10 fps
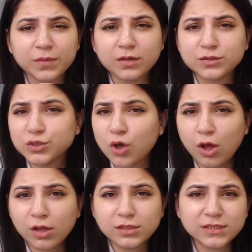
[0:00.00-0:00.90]

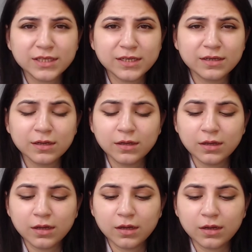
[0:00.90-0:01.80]
salts and
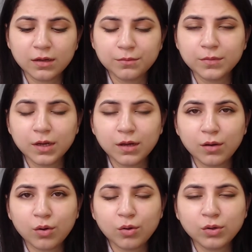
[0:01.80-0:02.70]

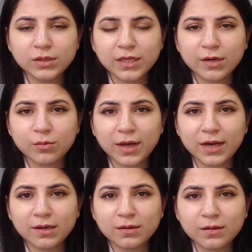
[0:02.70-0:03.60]
all the
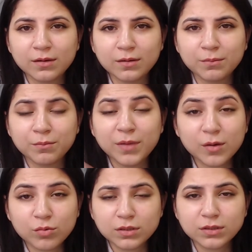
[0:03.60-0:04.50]
required
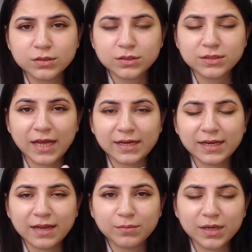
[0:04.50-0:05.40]
minerals
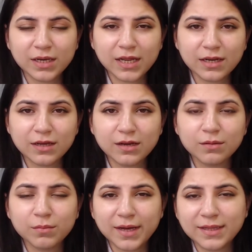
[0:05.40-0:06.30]
that can be
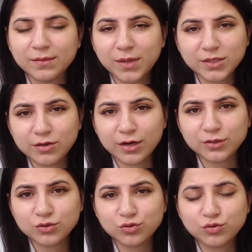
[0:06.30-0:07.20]
needed by the
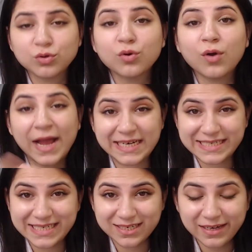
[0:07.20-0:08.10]
bacteria to grow
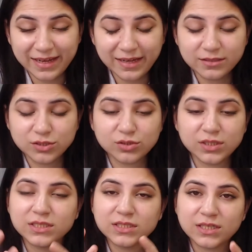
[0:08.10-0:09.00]
ideally. So
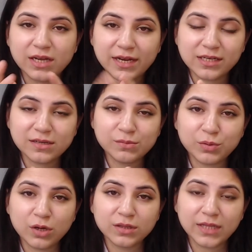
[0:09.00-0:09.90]
this is an ideal
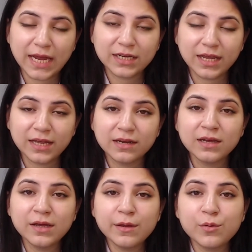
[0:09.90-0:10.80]
broth that
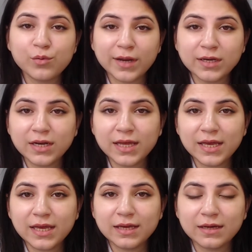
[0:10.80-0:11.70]
can
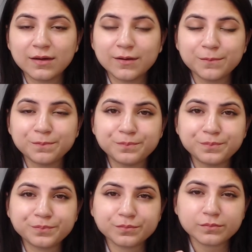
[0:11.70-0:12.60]
readily
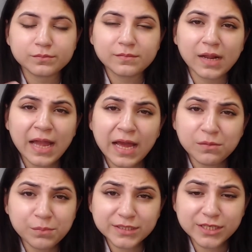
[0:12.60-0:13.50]

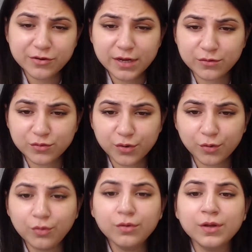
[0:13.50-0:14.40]
help bacteria
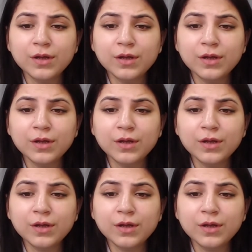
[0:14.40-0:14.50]
grow.